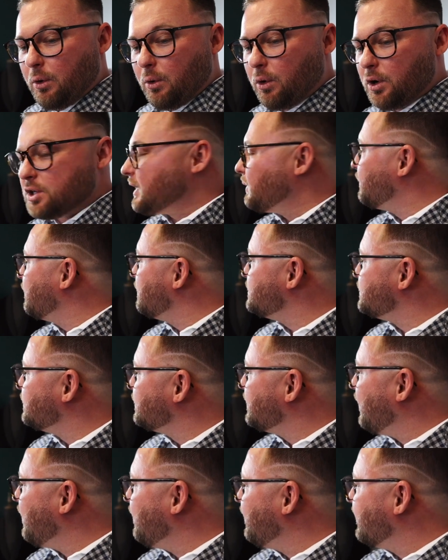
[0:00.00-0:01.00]
orange. Like, what would you
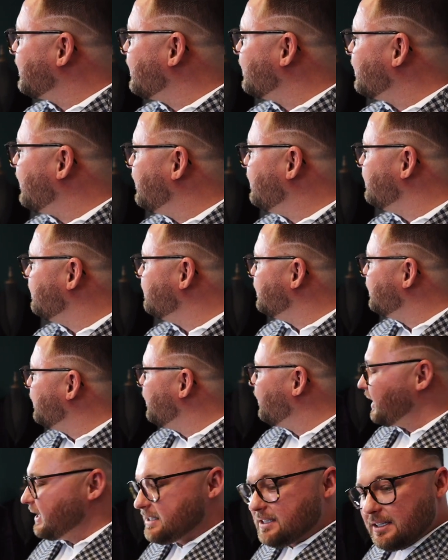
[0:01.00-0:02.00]
call that color? I don't even
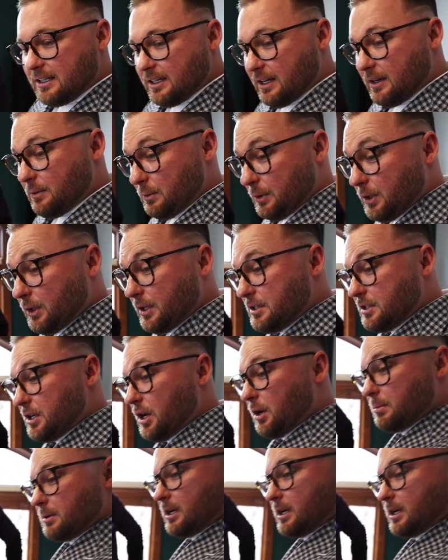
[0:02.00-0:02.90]
know. That's a really dope